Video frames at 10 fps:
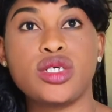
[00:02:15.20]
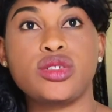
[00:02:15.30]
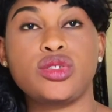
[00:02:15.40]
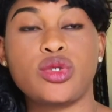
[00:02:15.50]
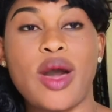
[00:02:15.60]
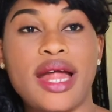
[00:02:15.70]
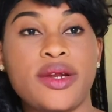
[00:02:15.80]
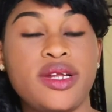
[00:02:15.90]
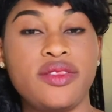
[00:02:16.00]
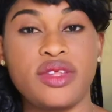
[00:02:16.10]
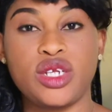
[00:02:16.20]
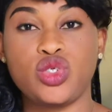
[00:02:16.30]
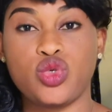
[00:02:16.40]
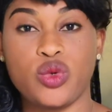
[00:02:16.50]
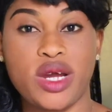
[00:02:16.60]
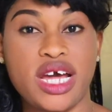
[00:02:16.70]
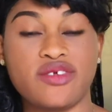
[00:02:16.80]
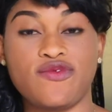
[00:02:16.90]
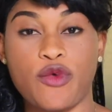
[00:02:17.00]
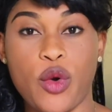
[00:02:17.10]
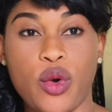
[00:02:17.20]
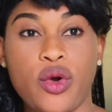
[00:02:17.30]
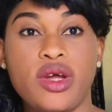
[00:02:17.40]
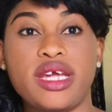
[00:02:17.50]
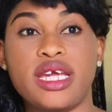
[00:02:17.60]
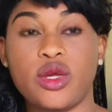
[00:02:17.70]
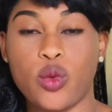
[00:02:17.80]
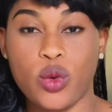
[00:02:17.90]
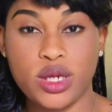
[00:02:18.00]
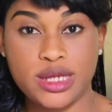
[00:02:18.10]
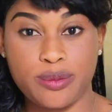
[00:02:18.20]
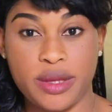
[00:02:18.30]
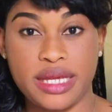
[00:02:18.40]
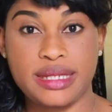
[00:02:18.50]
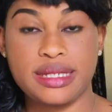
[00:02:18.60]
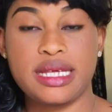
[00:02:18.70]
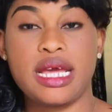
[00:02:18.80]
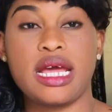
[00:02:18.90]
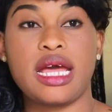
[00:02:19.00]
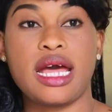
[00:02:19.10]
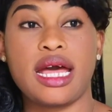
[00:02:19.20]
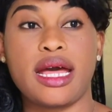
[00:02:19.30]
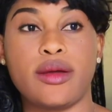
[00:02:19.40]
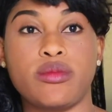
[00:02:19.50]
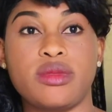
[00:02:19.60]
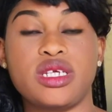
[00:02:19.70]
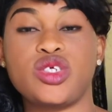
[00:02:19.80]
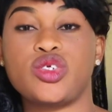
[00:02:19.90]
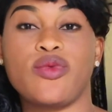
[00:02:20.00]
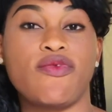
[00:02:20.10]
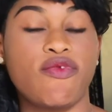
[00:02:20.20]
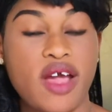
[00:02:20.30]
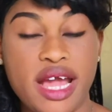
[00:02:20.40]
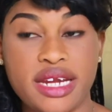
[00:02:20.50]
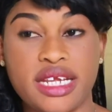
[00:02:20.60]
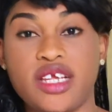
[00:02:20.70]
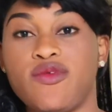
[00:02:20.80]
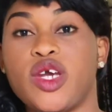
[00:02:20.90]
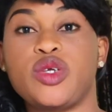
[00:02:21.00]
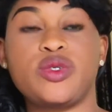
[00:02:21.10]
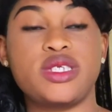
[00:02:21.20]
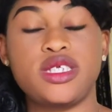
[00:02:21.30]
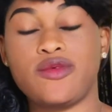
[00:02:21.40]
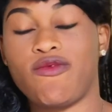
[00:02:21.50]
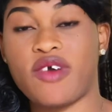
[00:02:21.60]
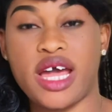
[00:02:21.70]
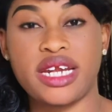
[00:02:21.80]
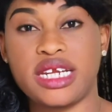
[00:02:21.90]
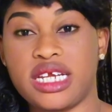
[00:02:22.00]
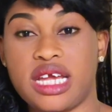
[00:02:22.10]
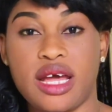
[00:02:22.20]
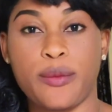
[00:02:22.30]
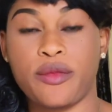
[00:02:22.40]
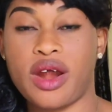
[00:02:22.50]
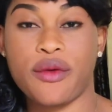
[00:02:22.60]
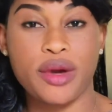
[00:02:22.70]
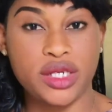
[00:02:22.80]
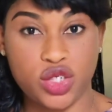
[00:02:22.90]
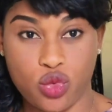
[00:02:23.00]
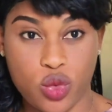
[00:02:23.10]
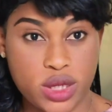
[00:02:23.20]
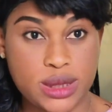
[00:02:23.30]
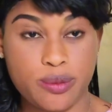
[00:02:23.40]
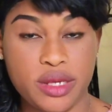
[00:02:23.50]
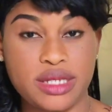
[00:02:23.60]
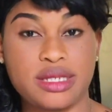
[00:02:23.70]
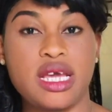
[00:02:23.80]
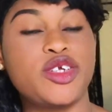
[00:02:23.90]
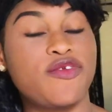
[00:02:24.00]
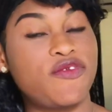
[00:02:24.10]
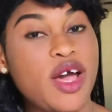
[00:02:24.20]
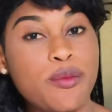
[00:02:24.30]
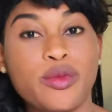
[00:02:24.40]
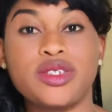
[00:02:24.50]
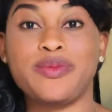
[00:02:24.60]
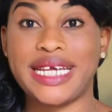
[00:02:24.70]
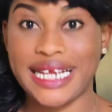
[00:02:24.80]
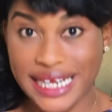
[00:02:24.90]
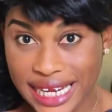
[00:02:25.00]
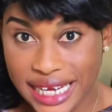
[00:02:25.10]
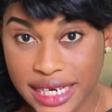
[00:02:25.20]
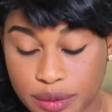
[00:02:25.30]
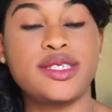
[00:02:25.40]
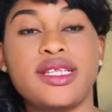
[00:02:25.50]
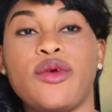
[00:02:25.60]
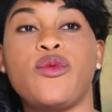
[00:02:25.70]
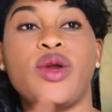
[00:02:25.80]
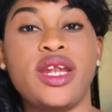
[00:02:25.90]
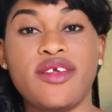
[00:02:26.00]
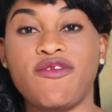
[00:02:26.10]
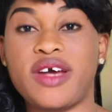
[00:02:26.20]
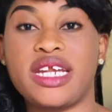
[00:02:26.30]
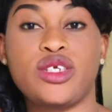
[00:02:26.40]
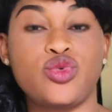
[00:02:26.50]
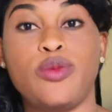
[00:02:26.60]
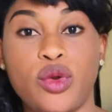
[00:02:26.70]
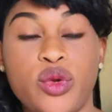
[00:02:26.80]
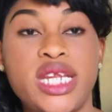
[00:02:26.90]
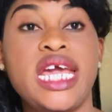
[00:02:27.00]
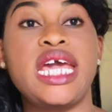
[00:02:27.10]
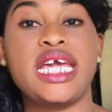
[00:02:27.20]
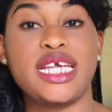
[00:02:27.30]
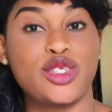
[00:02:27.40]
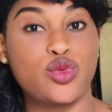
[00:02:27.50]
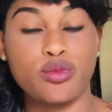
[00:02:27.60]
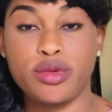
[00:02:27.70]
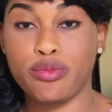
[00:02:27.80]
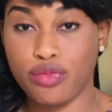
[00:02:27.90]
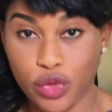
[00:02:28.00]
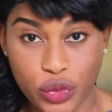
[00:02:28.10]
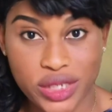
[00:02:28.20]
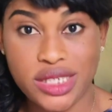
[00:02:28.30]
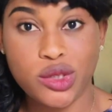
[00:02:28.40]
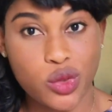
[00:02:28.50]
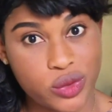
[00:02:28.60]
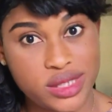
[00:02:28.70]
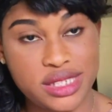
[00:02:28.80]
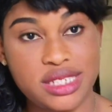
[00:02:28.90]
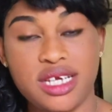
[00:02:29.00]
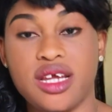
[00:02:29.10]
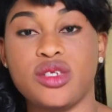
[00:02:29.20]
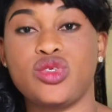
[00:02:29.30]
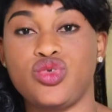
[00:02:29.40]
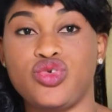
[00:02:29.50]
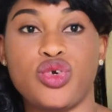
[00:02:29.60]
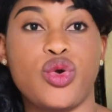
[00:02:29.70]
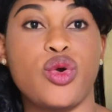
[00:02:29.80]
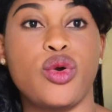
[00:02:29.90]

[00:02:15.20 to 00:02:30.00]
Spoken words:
So another thing to look out for in your workspace is your fan. If you are using fan around your workspace, your fan must be cleaned so that when the fan is blowing, it won't be blowing dust to your